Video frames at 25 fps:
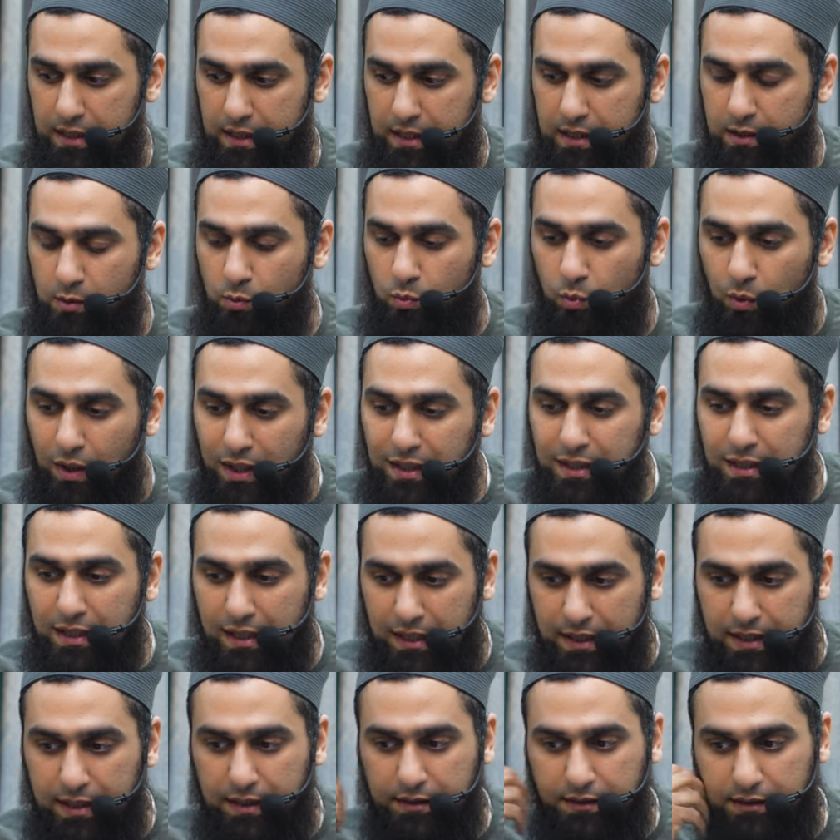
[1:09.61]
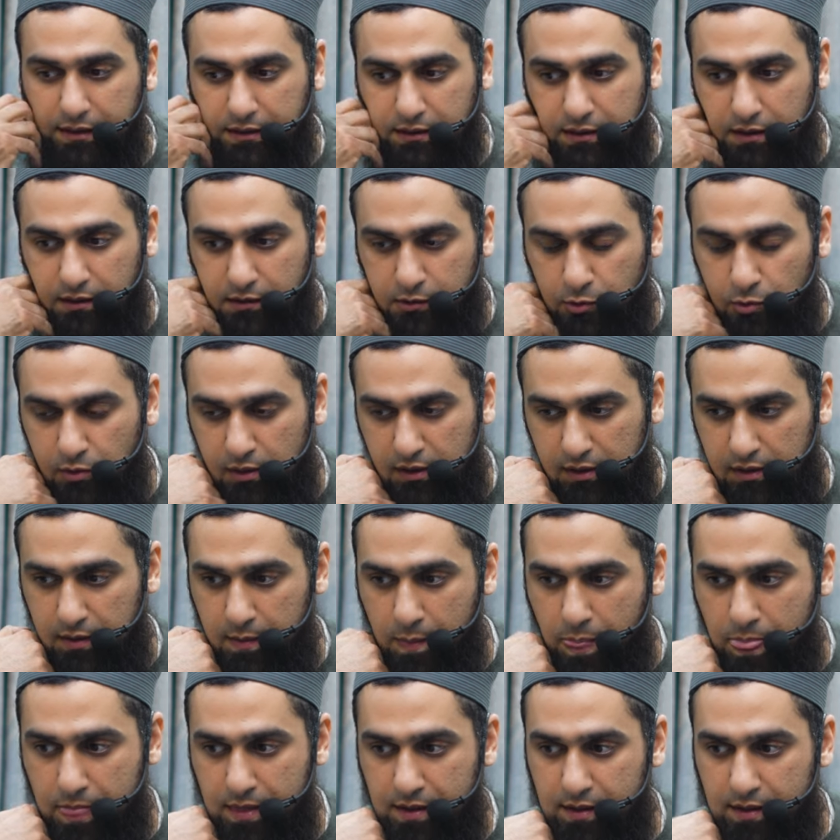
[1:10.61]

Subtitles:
in one ayat in the surah